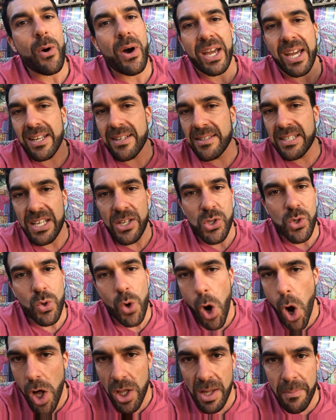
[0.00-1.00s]
I can teach you
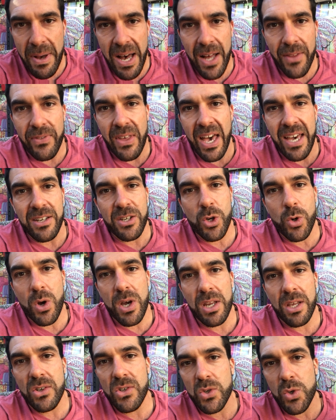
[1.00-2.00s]
all about that in
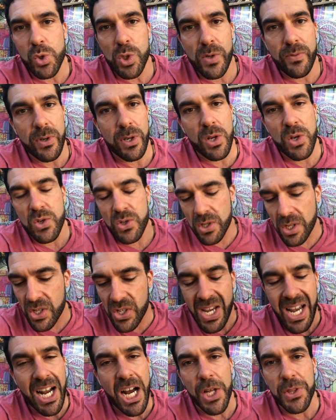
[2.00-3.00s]
creating school. If you're interested,
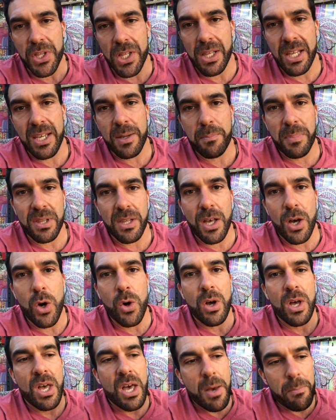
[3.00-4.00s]
check out the link below.